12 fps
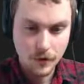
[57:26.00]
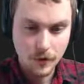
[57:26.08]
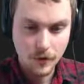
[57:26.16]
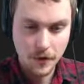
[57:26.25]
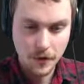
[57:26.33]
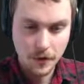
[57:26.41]

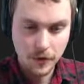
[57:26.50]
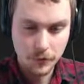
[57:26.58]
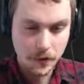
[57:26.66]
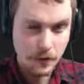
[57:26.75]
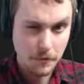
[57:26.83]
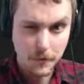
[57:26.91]
Uh, so we
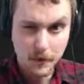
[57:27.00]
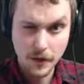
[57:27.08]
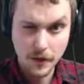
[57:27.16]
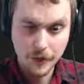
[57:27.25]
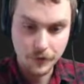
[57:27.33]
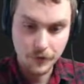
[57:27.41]
have what?
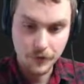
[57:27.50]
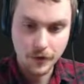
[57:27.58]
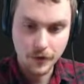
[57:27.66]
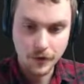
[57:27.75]
Access token.